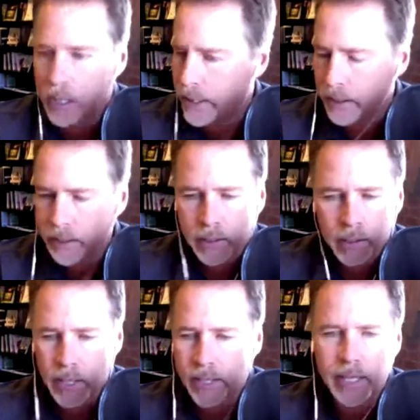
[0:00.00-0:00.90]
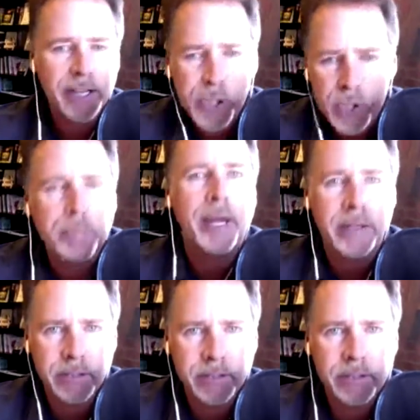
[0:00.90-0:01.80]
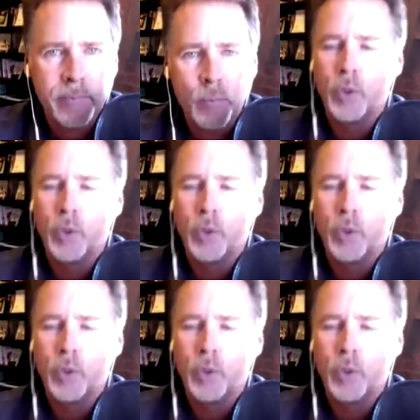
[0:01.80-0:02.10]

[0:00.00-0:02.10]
Like expect it.